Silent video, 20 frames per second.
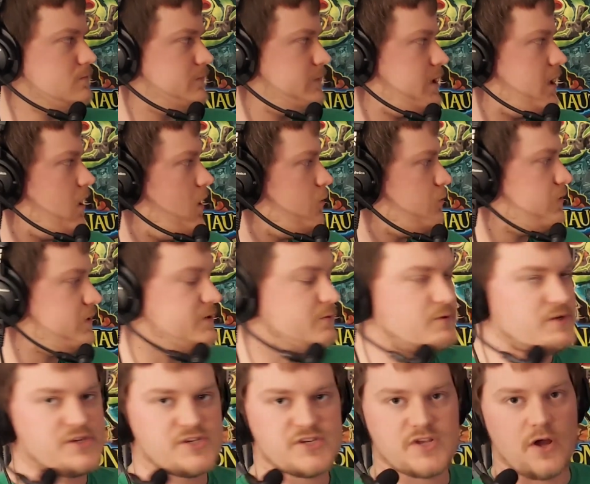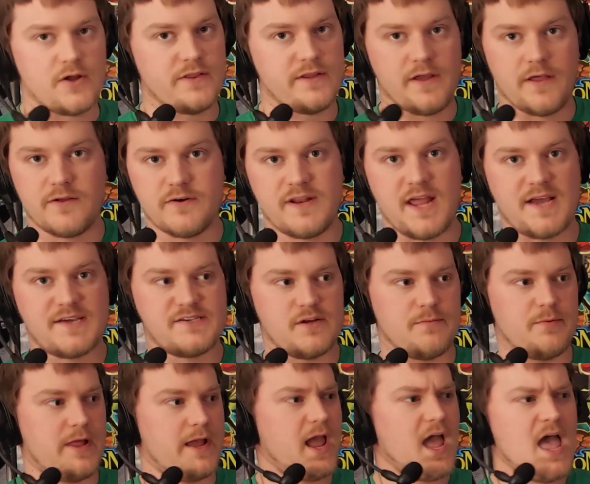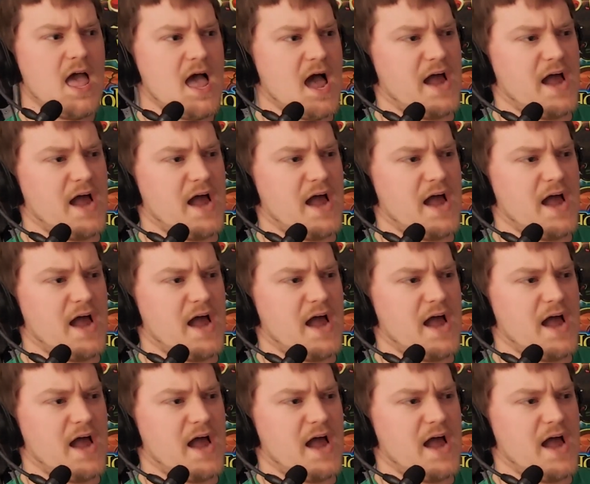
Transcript: With just all the other decks they're playing.